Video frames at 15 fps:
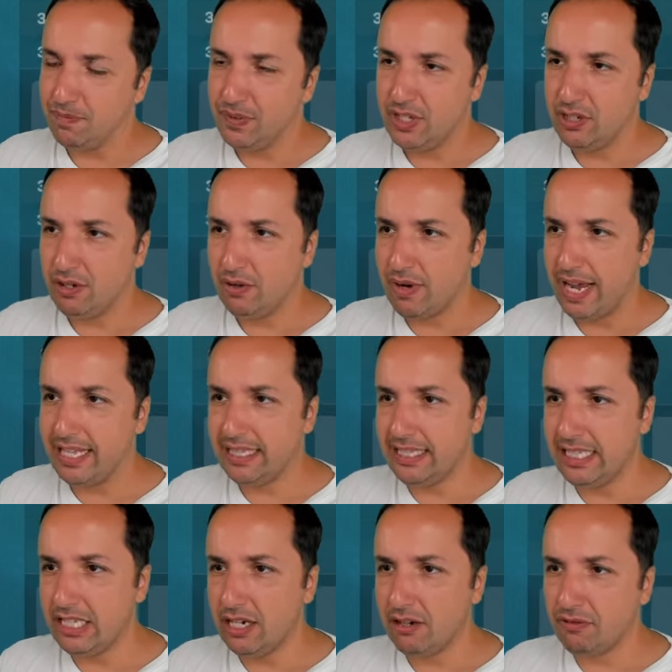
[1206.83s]
you know,
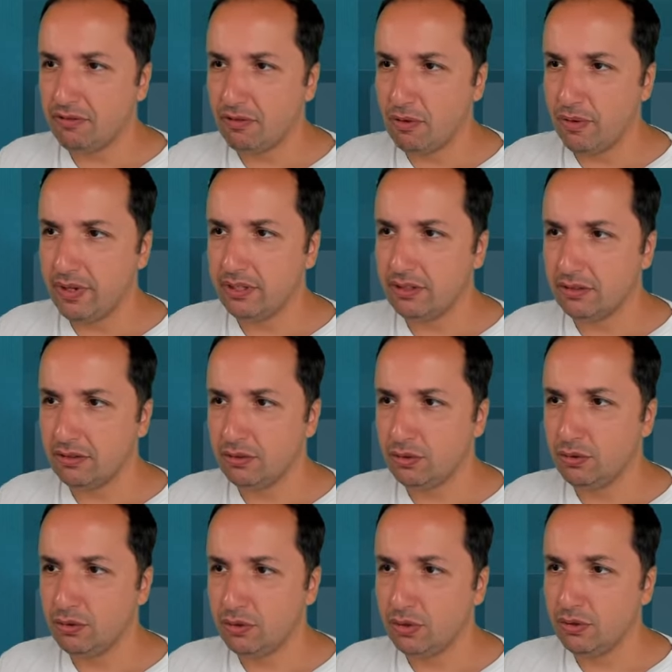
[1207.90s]
idea of going to,
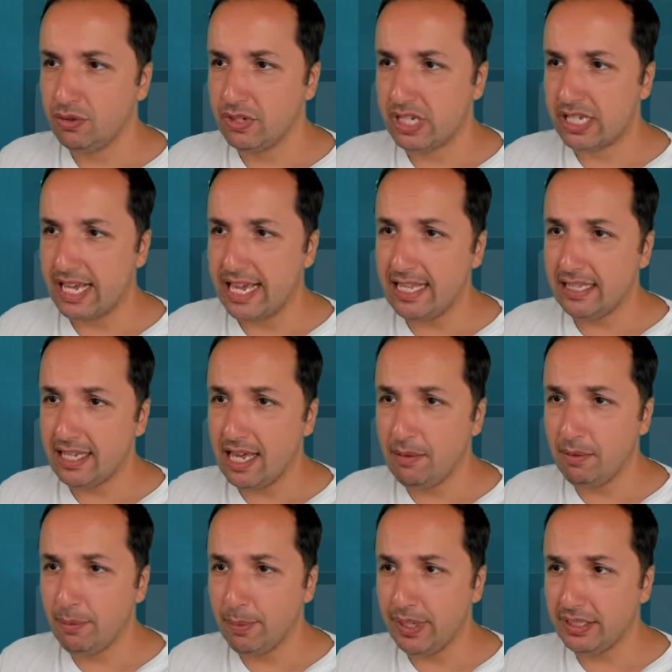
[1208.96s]
to, through this
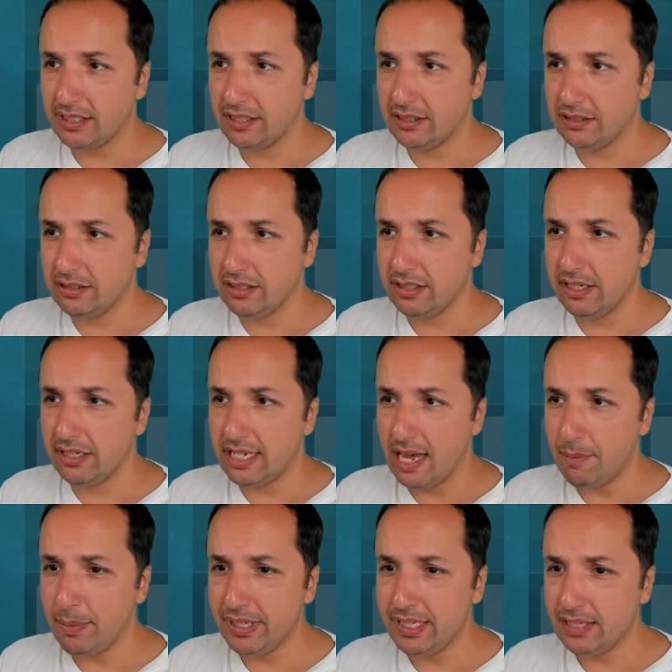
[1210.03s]
endgame, but uh, it
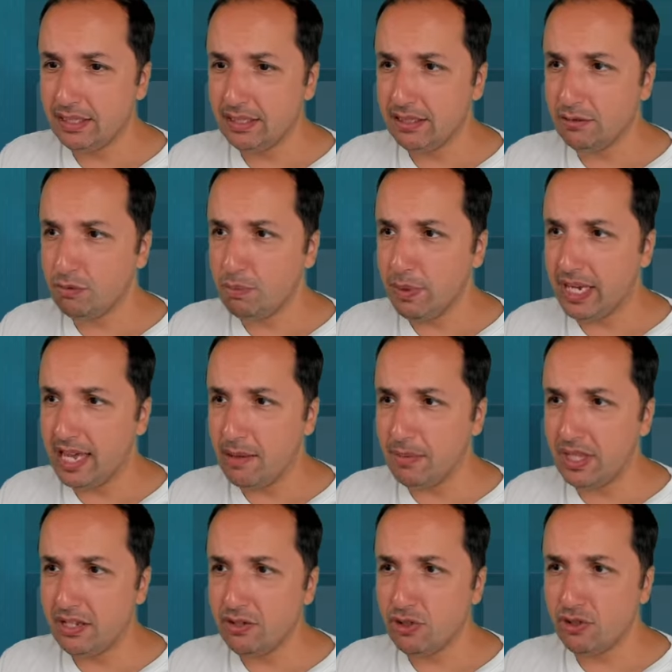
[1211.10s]
happened that it became
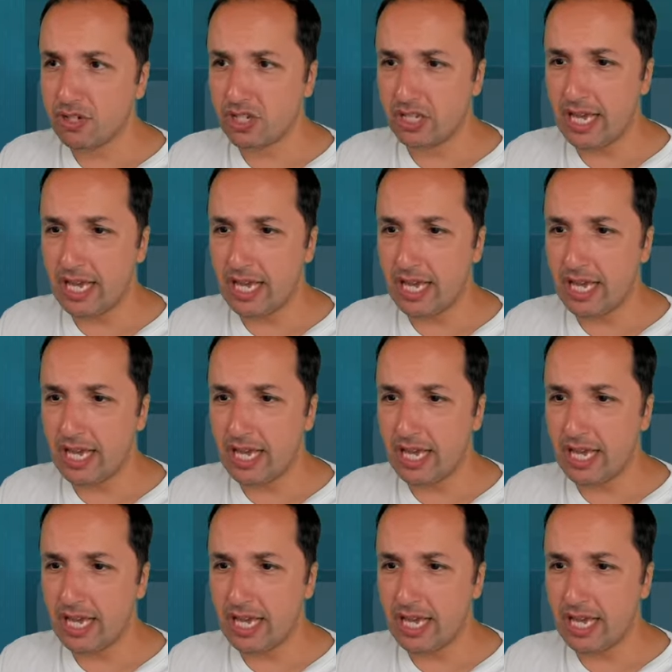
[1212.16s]
dangerous.